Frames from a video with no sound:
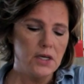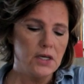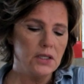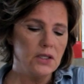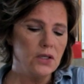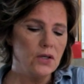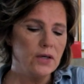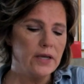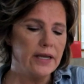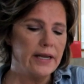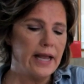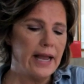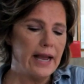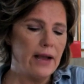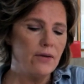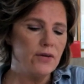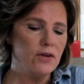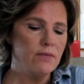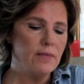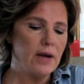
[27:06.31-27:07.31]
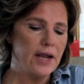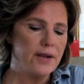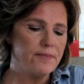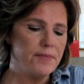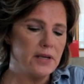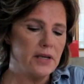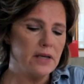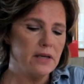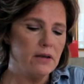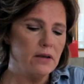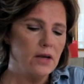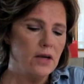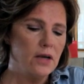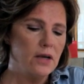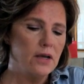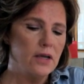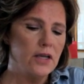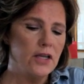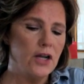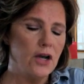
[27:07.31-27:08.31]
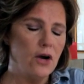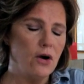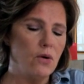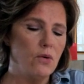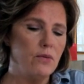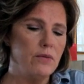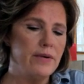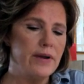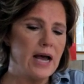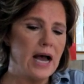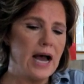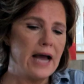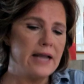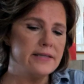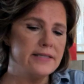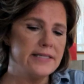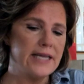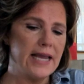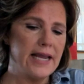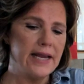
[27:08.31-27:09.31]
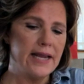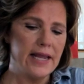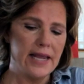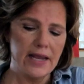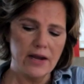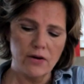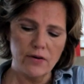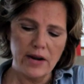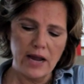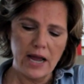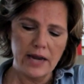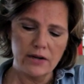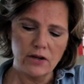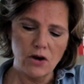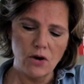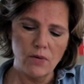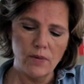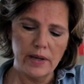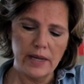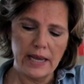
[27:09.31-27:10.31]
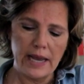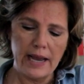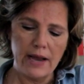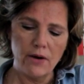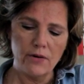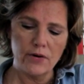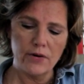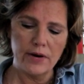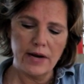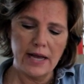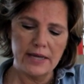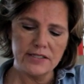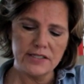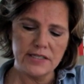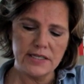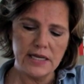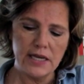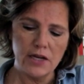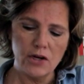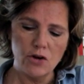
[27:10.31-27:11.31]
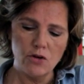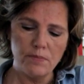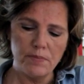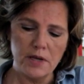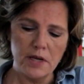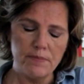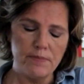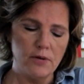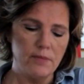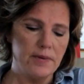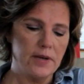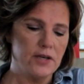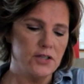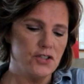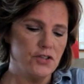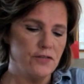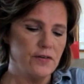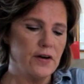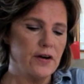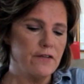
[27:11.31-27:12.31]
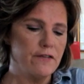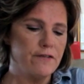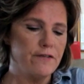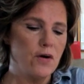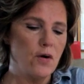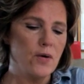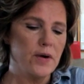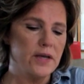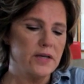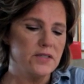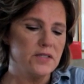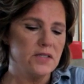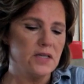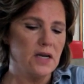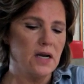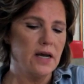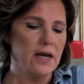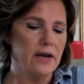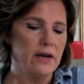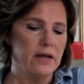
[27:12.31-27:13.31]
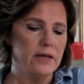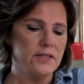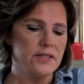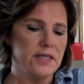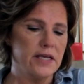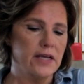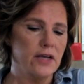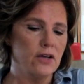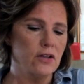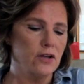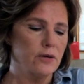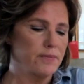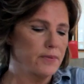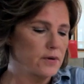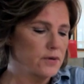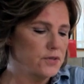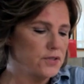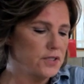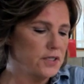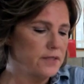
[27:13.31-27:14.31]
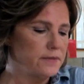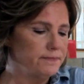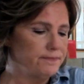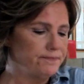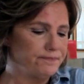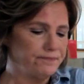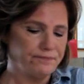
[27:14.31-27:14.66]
Look at how you might be, you know, not dating or not going out or not seeing new people because you're very focused on a singular person.